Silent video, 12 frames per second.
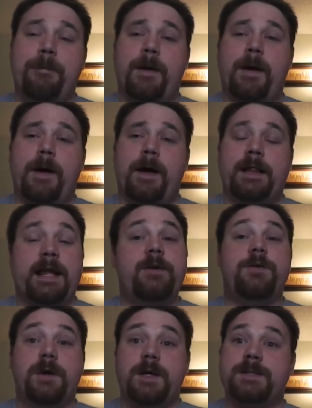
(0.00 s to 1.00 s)
like
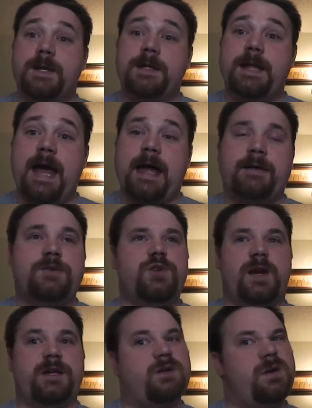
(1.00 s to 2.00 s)
your thoughts on that.
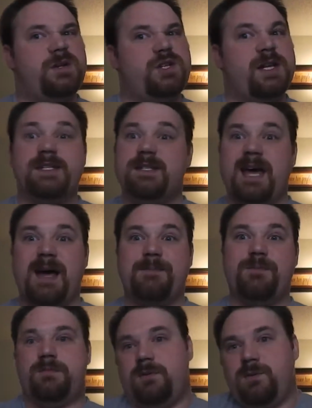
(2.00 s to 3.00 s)
Should I do it? Should I stop?
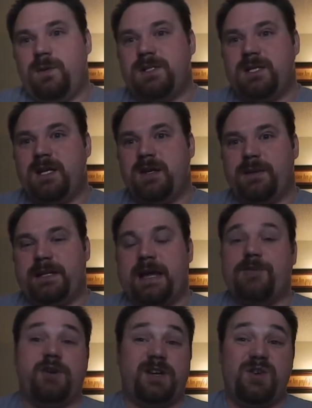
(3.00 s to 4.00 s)
What's the deal with
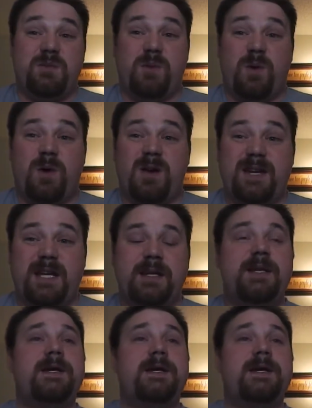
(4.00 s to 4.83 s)
that? Should I do more of it?